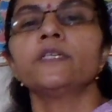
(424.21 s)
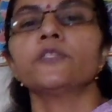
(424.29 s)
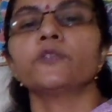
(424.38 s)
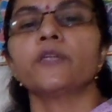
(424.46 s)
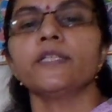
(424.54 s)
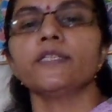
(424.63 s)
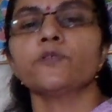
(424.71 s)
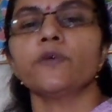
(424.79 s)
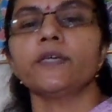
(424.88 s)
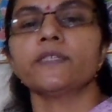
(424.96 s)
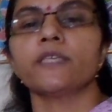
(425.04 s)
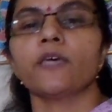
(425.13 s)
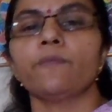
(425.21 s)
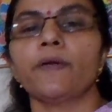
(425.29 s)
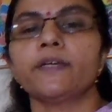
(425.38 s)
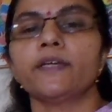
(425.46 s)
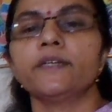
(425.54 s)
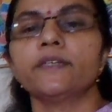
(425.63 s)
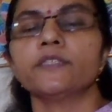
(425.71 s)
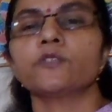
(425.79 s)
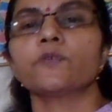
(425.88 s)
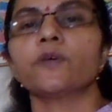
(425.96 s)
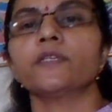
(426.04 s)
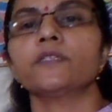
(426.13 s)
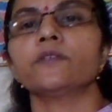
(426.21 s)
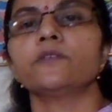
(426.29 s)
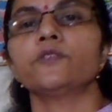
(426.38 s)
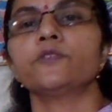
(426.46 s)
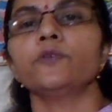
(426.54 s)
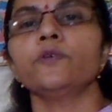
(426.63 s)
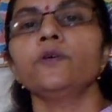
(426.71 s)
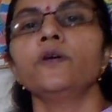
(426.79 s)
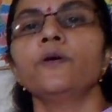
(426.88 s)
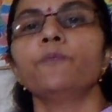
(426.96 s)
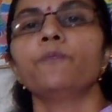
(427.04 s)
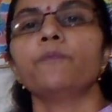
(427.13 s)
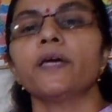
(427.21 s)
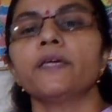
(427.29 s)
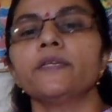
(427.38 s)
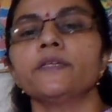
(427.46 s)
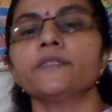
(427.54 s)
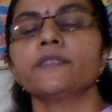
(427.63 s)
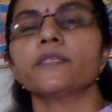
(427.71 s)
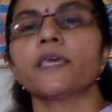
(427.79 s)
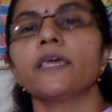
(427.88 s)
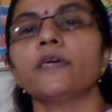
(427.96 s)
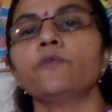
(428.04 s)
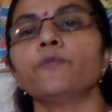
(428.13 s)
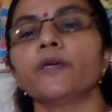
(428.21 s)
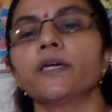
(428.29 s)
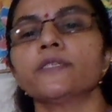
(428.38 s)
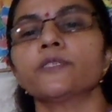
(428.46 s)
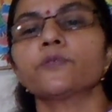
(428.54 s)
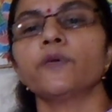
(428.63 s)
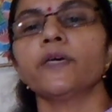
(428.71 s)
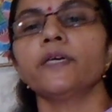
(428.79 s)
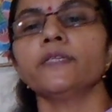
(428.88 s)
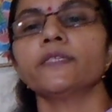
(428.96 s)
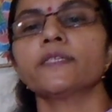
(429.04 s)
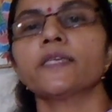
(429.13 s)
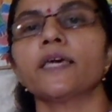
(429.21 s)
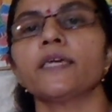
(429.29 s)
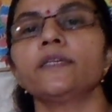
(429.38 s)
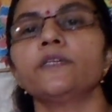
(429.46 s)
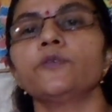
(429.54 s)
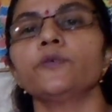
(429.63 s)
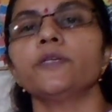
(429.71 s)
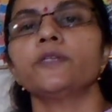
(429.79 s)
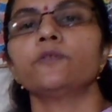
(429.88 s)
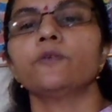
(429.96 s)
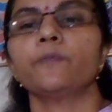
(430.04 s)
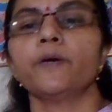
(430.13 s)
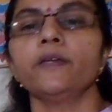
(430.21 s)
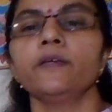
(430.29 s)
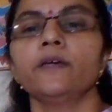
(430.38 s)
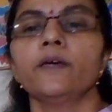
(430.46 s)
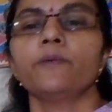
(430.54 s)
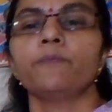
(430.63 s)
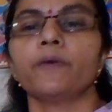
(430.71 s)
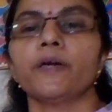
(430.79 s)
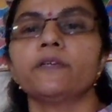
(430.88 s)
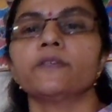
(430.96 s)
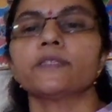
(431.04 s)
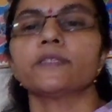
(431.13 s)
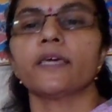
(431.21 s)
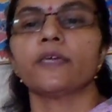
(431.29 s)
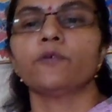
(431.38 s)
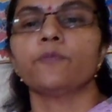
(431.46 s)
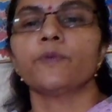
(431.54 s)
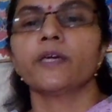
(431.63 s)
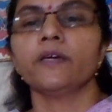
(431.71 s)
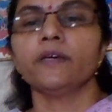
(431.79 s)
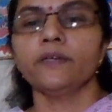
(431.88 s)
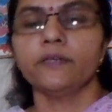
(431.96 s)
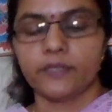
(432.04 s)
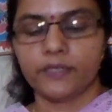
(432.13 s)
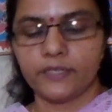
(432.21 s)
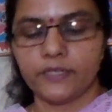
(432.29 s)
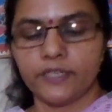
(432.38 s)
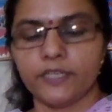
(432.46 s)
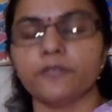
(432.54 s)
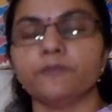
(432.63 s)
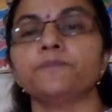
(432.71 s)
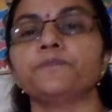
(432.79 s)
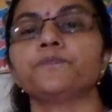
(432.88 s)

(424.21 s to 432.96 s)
So del square psi by del t square is equals to minus a omega square psi into e to the power minus I omega t.